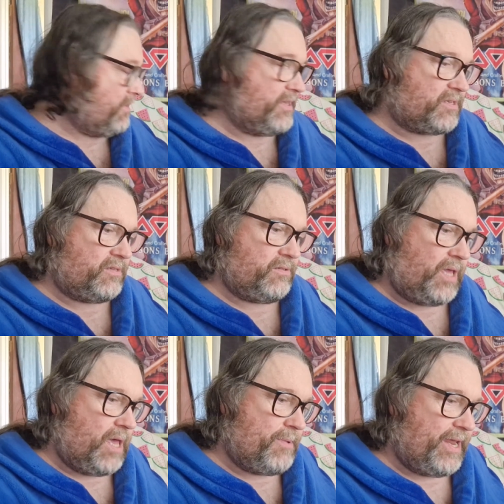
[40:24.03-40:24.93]
this
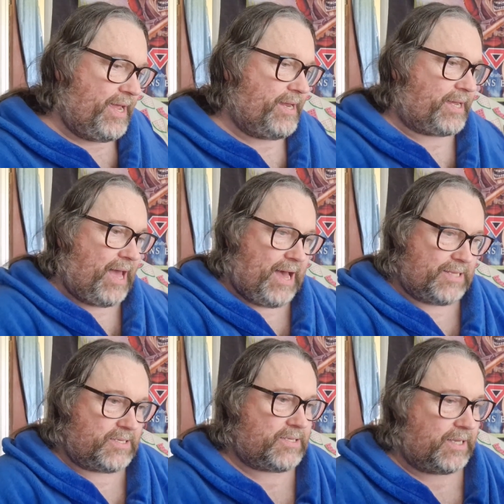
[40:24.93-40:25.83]
came in a
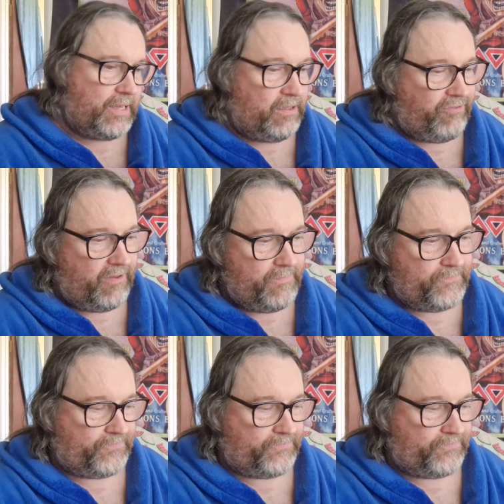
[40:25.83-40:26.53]
card sleeve